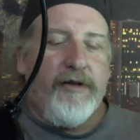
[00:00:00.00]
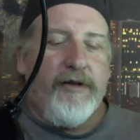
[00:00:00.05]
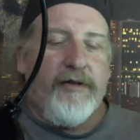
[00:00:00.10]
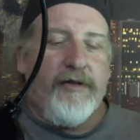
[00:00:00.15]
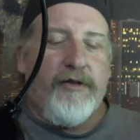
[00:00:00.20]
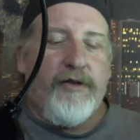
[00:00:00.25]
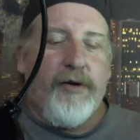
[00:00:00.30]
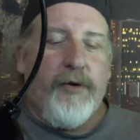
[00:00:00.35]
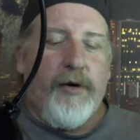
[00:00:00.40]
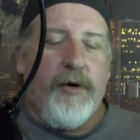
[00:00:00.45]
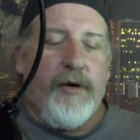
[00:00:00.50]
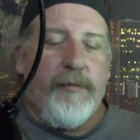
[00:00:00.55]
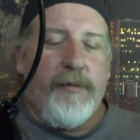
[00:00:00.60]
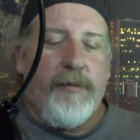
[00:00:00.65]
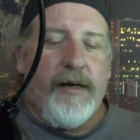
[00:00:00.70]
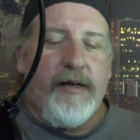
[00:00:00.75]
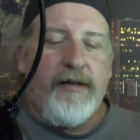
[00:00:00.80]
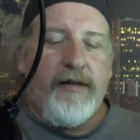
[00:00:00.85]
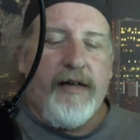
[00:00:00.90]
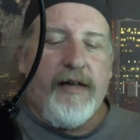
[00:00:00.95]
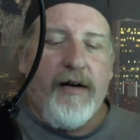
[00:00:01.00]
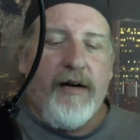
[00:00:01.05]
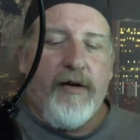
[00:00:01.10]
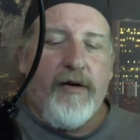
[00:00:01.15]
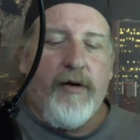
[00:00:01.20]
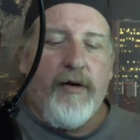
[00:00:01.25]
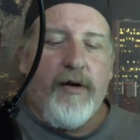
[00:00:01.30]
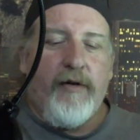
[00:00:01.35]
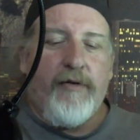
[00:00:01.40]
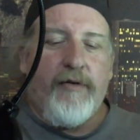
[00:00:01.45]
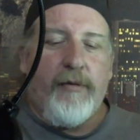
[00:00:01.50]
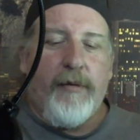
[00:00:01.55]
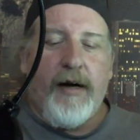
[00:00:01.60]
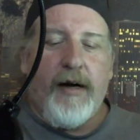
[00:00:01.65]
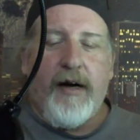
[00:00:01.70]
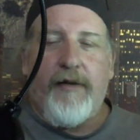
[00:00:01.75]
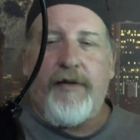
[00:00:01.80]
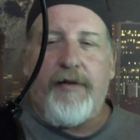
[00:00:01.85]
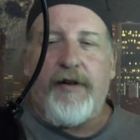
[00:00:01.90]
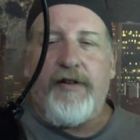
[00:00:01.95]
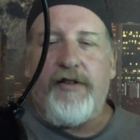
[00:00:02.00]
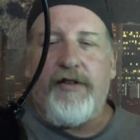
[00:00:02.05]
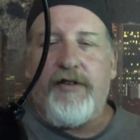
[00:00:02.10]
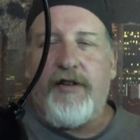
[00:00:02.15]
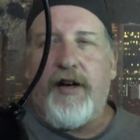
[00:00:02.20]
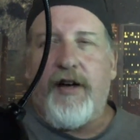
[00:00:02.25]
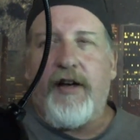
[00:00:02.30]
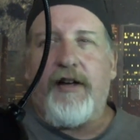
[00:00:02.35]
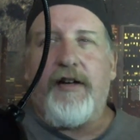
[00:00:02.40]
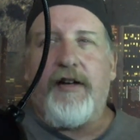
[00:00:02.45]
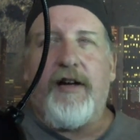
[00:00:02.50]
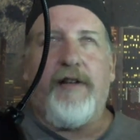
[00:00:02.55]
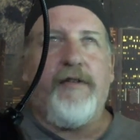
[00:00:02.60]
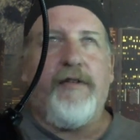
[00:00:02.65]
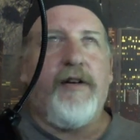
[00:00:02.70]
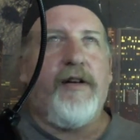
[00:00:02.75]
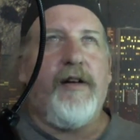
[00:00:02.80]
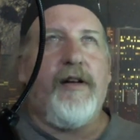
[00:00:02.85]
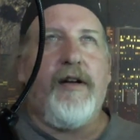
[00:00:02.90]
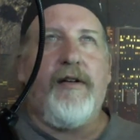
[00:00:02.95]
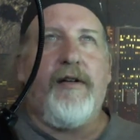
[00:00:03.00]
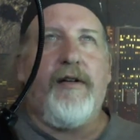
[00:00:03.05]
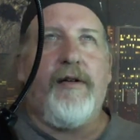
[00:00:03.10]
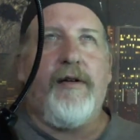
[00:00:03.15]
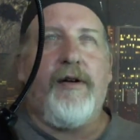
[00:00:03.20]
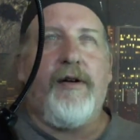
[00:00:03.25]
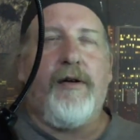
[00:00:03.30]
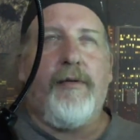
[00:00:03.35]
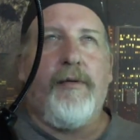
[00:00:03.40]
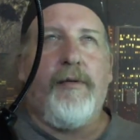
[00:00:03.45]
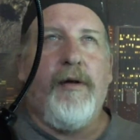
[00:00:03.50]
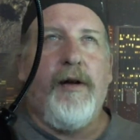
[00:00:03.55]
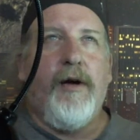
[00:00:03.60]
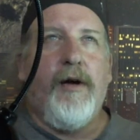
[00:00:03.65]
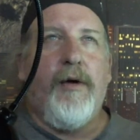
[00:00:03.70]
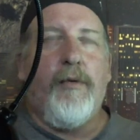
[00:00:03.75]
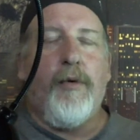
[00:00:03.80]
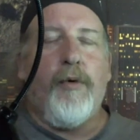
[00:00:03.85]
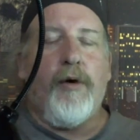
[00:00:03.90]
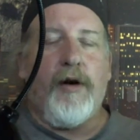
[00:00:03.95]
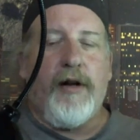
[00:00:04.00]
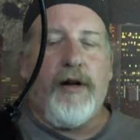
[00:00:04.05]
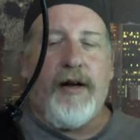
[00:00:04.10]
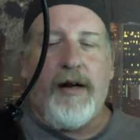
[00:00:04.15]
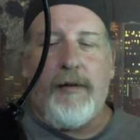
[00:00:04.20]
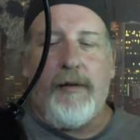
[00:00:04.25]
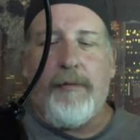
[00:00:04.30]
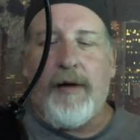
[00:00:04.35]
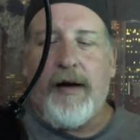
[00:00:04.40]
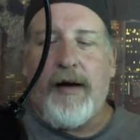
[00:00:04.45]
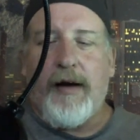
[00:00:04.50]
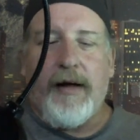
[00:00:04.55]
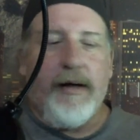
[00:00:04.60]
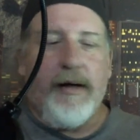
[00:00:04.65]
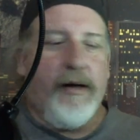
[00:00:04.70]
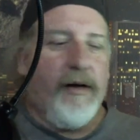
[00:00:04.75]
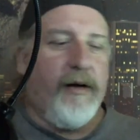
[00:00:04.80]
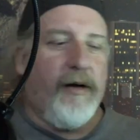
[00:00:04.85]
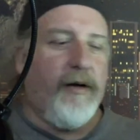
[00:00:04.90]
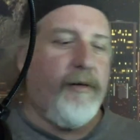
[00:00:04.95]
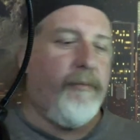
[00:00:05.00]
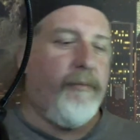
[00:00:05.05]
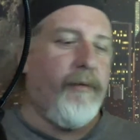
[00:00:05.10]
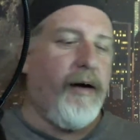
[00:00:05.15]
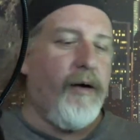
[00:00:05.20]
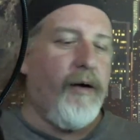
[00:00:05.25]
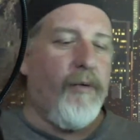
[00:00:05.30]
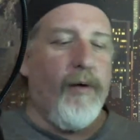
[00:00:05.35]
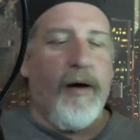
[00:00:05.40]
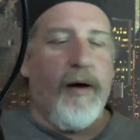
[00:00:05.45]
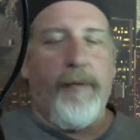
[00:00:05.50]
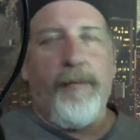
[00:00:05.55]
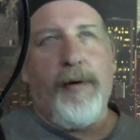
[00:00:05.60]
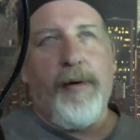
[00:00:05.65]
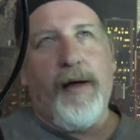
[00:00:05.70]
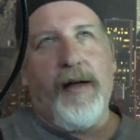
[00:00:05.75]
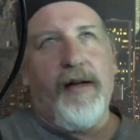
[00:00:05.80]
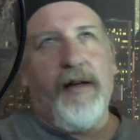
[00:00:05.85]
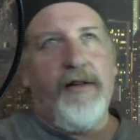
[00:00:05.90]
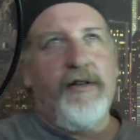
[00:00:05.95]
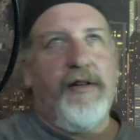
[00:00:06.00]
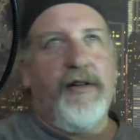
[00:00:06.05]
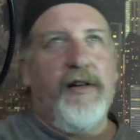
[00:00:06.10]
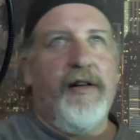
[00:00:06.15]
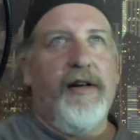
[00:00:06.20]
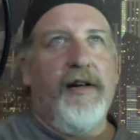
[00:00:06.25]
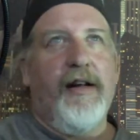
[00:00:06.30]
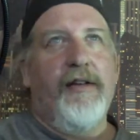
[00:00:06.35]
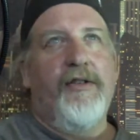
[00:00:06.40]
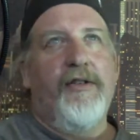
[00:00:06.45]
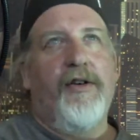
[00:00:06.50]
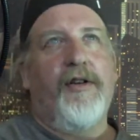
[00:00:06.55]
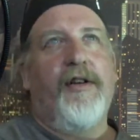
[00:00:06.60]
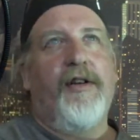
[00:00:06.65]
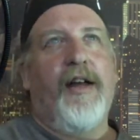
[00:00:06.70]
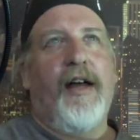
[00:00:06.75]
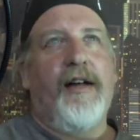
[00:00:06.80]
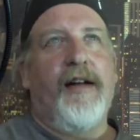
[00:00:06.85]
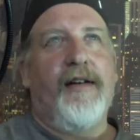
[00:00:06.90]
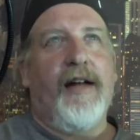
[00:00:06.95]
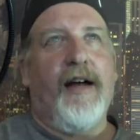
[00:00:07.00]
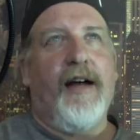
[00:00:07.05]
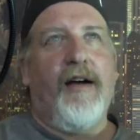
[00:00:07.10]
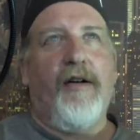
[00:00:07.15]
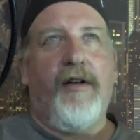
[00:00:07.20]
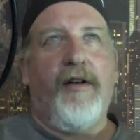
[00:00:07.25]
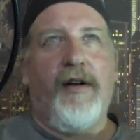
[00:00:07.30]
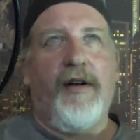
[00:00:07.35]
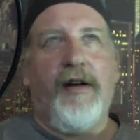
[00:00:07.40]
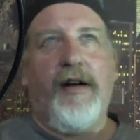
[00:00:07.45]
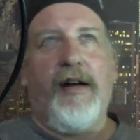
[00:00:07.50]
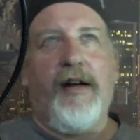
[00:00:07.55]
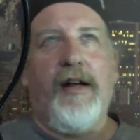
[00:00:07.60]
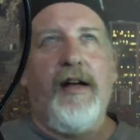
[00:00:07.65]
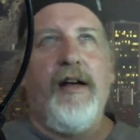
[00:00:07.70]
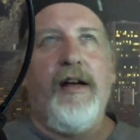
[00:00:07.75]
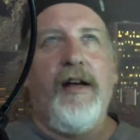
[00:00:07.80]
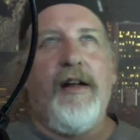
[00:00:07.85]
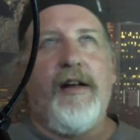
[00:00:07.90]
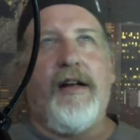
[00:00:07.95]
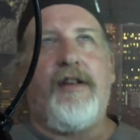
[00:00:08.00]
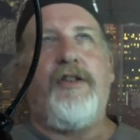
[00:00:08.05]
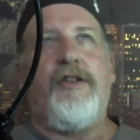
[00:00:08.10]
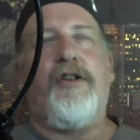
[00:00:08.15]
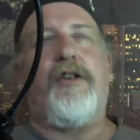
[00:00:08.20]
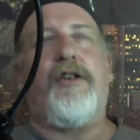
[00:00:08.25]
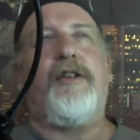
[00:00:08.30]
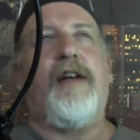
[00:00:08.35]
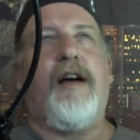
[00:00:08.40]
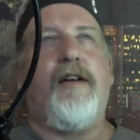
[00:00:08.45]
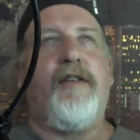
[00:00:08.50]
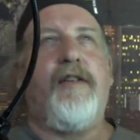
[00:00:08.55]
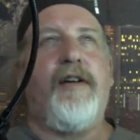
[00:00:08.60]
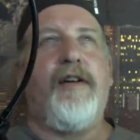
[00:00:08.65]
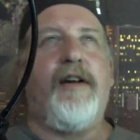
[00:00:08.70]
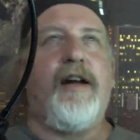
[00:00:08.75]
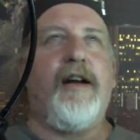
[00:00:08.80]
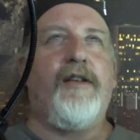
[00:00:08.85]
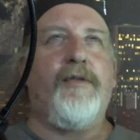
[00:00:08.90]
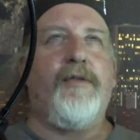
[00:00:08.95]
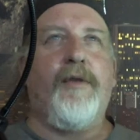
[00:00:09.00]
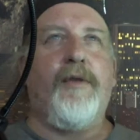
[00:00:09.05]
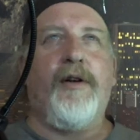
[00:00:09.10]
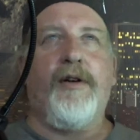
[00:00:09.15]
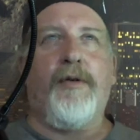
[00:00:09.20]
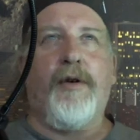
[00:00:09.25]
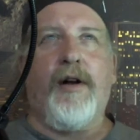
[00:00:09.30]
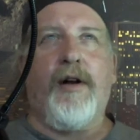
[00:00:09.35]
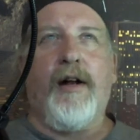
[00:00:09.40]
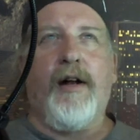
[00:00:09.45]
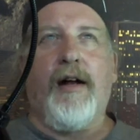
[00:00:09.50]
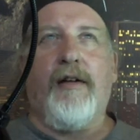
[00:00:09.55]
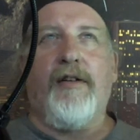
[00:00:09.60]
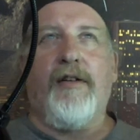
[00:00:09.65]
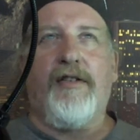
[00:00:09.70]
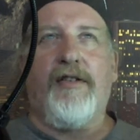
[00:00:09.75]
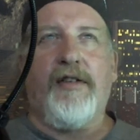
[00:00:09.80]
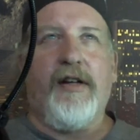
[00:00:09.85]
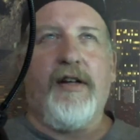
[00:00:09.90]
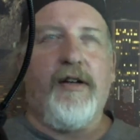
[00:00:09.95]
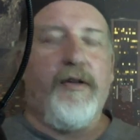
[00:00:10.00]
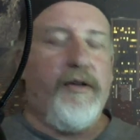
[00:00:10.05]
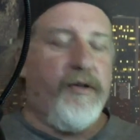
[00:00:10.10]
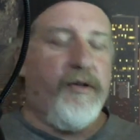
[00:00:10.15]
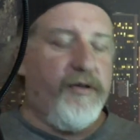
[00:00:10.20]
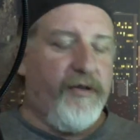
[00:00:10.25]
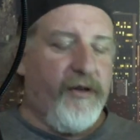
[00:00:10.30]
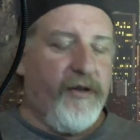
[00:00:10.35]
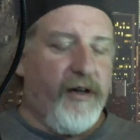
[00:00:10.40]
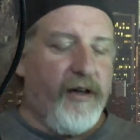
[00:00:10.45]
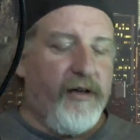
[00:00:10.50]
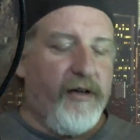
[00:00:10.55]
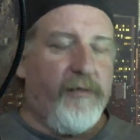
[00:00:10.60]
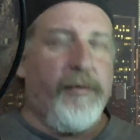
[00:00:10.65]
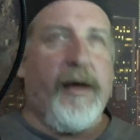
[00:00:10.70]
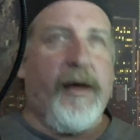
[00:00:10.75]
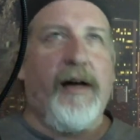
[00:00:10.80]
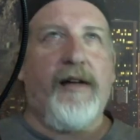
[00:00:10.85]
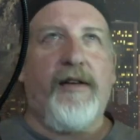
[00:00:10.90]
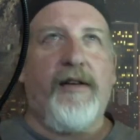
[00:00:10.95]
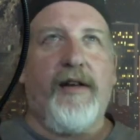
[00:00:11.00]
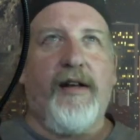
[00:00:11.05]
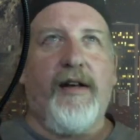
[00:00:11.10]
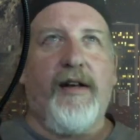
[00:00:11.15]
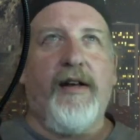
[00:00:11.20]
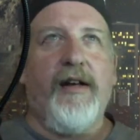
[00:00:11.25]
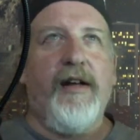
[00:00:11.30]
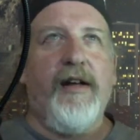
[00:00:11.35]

doing Mgtow, going from every site to every working on my web page, and then they took that down, and then they took down the next one. You weren't allowed to say those things back then.